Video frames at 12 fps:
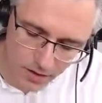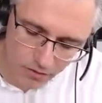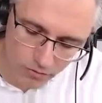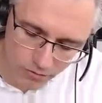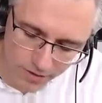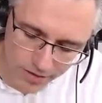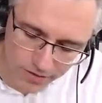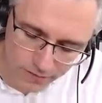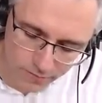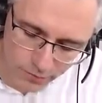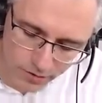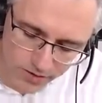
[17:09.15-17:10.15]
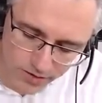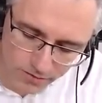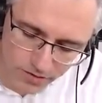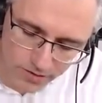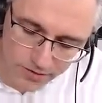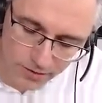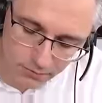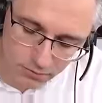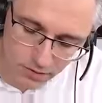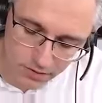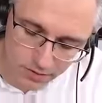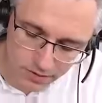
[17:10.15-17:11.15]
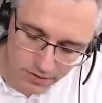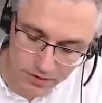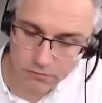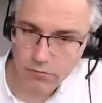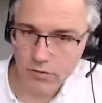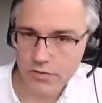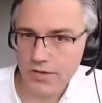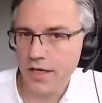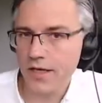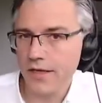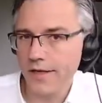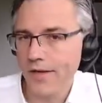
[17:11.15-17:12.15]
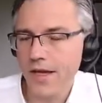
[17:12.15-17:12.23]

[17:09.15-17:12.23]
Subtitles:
or relative price stability. We typically want a